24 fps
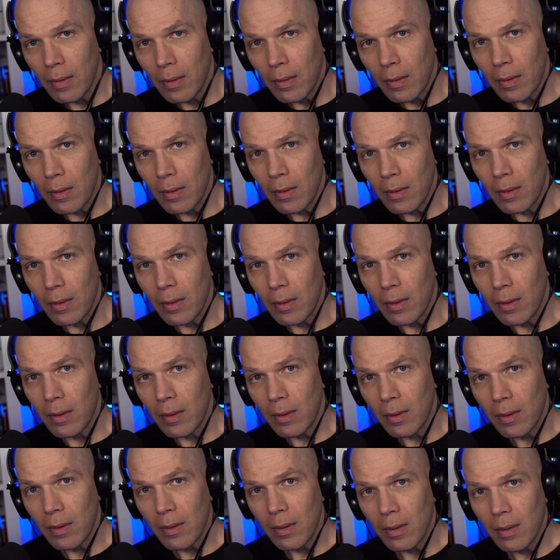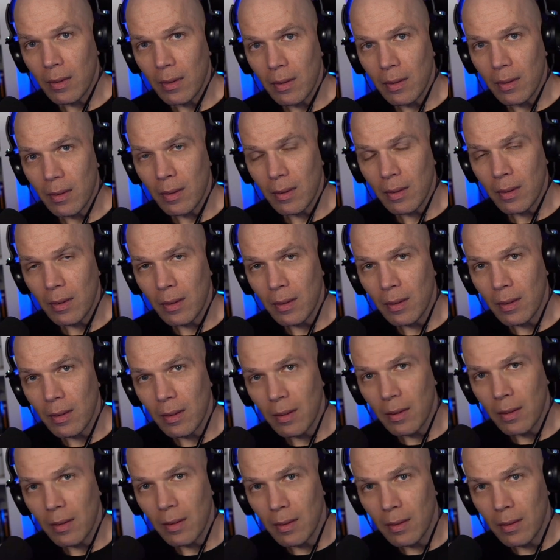
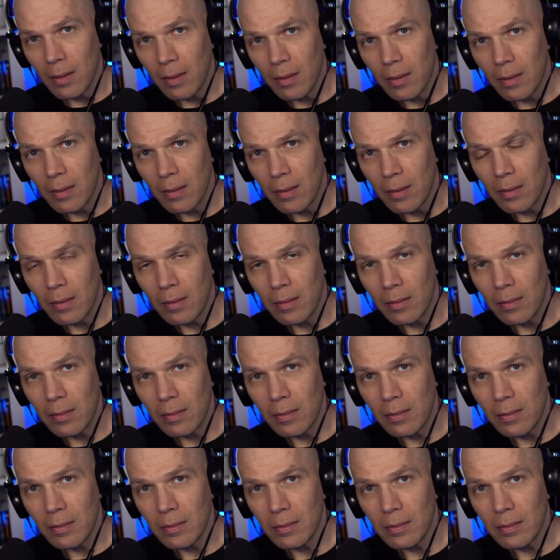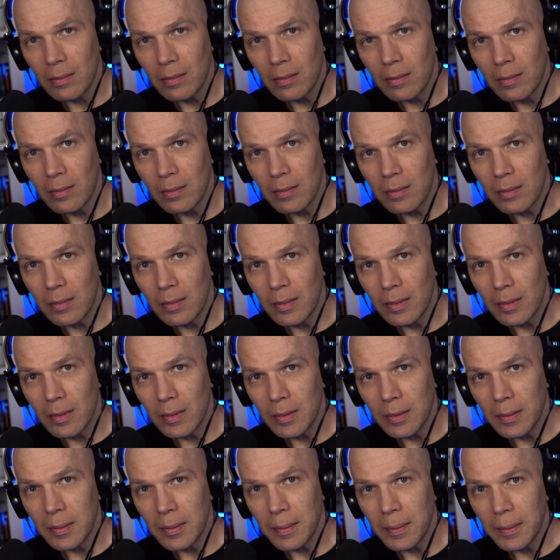
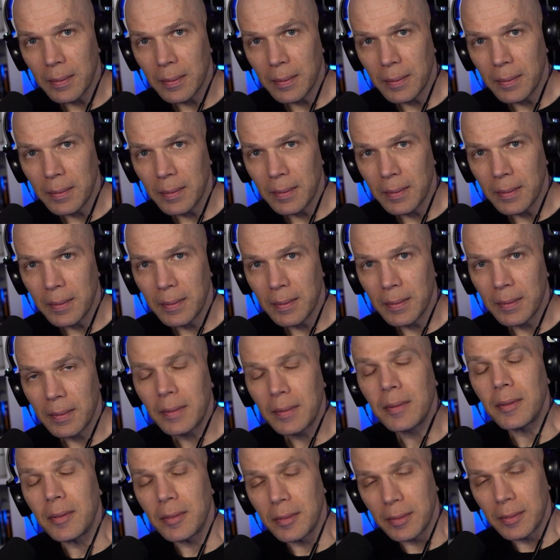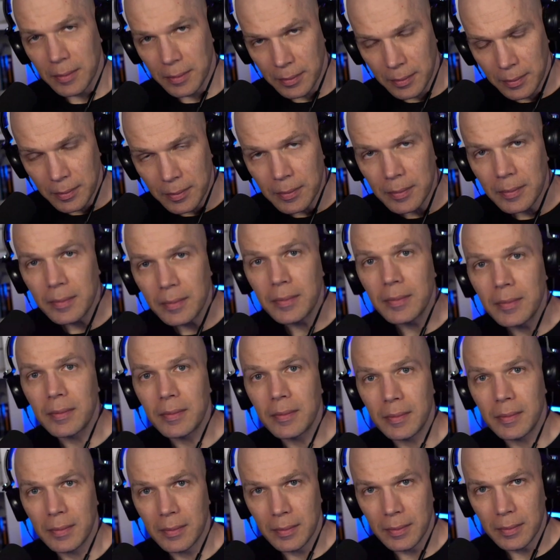
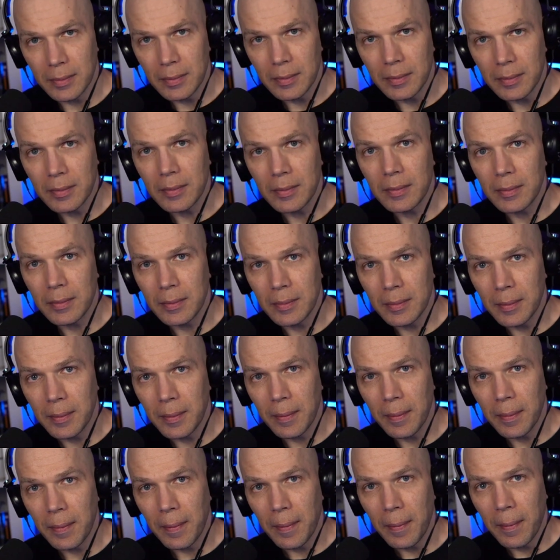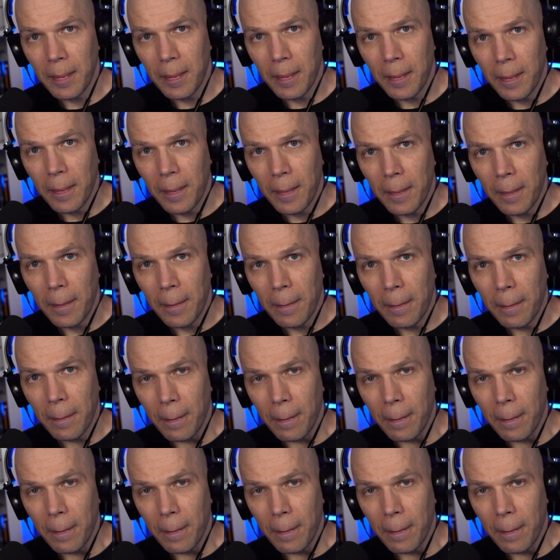The person shown says nothing.